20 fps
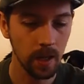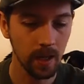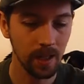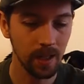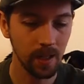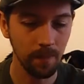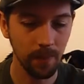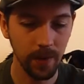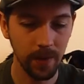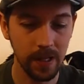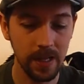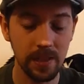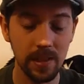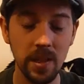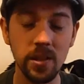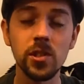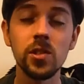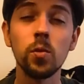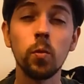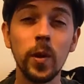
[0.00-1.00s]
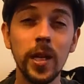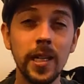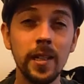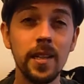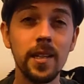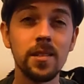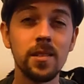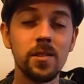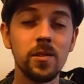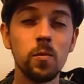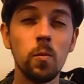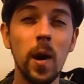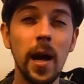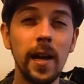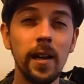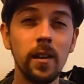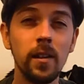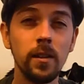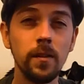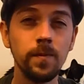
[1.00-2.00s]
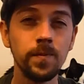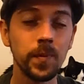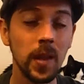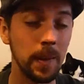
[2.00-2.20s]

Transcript: Um, there is a sweetness as well.